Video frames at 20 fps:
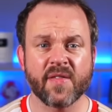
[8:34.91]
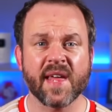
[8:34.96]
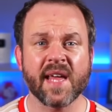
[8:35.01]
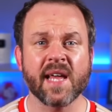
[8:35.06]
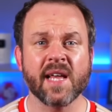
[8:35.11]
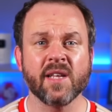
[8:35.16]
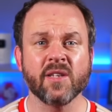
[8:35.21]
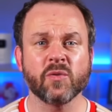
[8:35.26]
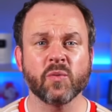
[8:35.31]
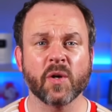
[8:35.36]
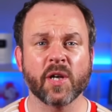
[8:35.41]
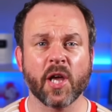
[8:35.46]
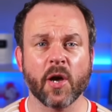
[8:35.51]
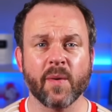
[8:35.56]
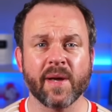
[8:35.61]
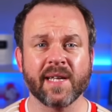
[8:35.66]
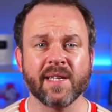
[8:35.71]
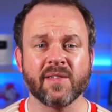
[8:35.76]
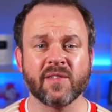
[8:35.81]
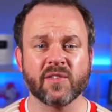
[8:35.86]
Things were
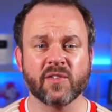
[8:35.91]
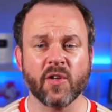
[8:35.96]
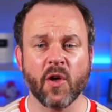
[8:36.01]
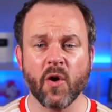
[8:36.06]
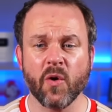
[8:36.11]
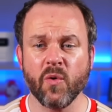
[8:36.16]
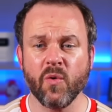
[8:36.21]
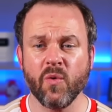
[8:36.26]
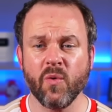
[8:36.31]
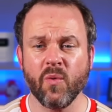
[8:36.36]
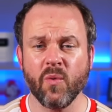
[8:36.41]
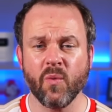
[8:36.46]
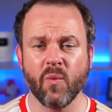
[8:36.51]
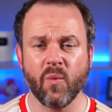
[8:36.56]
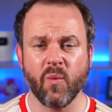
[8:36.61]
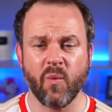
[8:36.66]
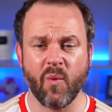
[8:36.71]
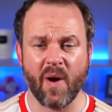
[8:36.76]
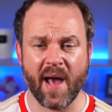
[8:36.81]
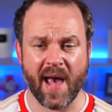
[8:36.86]
going so
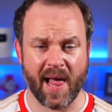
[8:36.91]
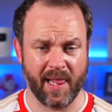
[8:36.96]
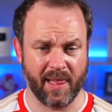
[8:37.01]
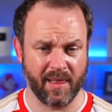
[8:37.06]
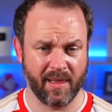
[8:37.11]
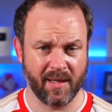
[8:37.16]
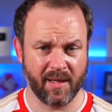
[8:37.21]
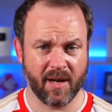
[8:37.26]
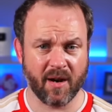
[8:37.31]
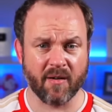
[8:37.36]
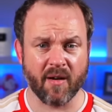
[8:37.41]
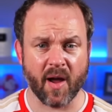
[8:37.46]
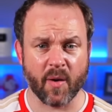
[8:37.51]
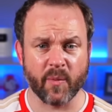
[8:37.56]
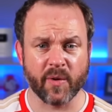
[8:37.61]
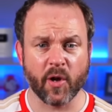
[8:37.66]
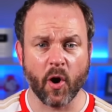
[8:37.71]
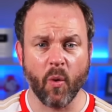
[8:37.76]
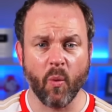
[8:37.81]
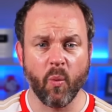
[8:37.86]
well. All right,
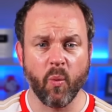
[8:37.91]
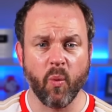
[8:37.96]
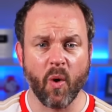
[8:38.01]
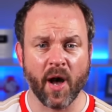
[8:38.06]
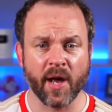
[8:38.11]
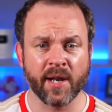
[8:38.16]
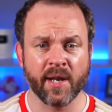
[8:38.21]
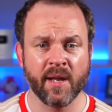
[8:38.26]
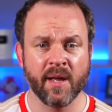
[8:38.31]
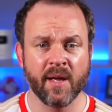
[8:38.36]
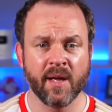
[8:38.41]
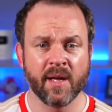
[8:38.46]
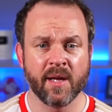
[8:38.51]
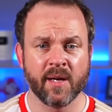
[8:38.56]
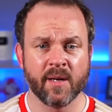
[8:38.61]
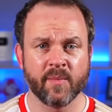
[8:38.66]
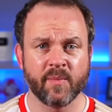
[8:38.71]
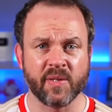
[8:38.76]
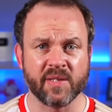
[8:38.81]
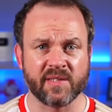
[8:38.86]
we got one
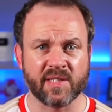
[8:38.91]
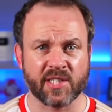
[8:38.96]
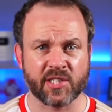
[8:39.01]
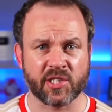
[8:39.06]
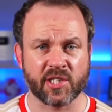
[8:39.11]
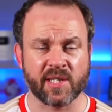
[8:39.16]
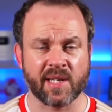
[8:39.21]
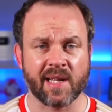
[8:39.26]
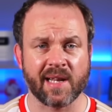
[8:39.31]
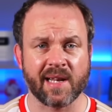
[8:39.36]
position